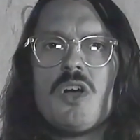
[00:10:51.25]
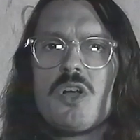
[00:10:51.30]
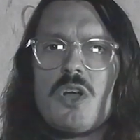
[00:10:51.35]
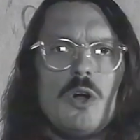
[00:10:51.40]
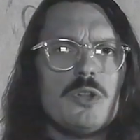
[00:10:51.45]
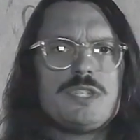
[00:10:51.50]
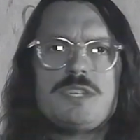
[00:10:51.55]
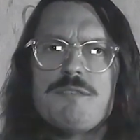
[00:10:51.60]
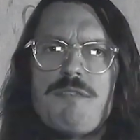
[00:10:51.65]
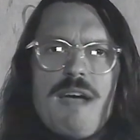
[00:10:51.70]

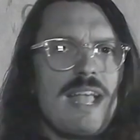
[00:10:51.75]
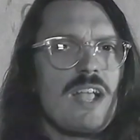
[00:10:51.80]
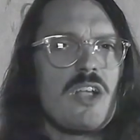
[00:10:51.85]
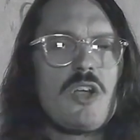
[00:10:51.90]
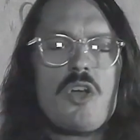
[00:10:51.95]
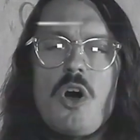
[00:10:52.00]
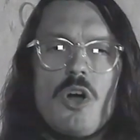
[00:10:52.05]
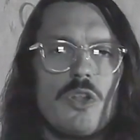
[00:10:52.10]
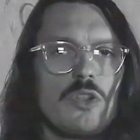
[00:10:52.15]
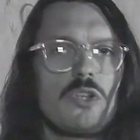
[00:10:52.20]

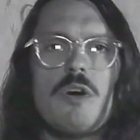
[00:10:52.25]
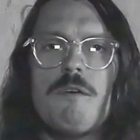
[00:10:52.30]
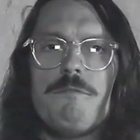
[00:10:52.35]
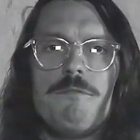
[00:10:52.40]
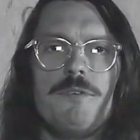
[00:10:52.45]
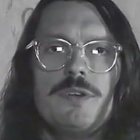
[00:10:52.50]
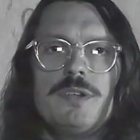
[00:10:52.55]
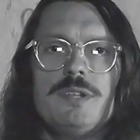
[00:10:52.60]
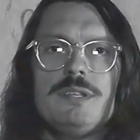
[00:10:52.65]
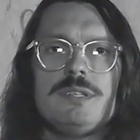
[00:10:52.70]
Cultivate God
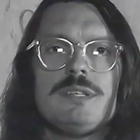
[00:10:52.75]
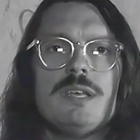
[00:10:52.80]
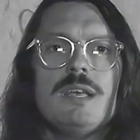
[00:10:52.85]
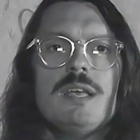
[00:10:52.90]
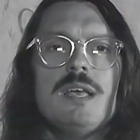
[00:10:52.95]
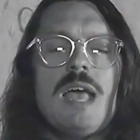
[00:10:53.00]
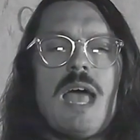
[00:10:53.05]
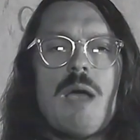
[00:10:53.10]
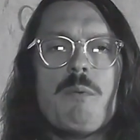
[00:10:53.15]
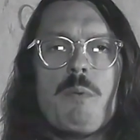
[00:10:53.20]
confidence.
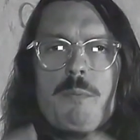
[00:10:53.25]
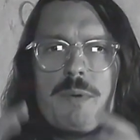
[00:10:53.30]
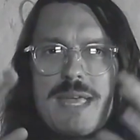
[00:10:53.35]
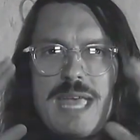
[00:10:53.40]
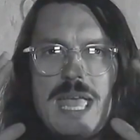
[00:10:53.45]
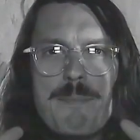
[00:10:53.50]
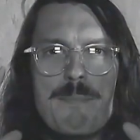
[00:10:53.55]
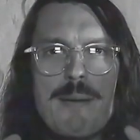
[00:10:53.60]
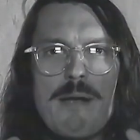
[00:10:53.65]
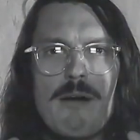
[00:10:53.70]
And when we
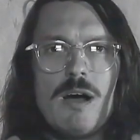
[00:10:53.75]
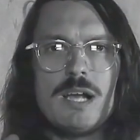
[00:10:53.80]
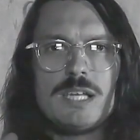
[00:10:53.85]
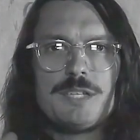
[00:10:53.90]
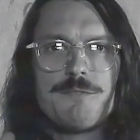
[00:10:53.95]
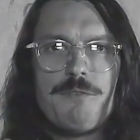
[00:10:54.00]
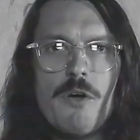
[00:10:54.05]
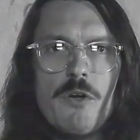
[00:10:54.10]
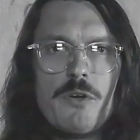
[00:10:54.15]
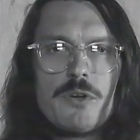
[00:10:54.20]
keep our
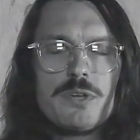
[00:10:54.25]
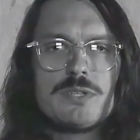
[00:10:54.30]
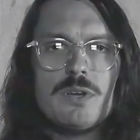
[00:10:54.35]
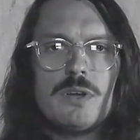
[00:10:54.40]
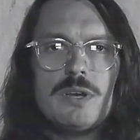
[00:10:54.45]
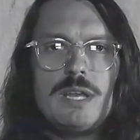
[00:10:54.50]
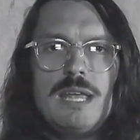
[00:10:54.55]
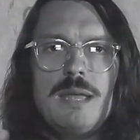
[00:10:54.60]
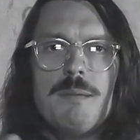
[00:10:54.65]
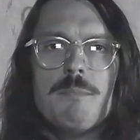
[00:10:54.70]
eyes focused
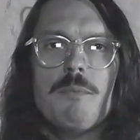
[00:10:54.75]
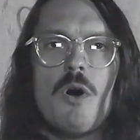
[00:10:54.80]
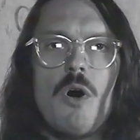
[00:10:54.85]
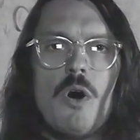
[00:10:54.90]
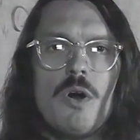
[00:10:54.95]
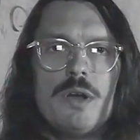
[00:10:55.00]
on Him,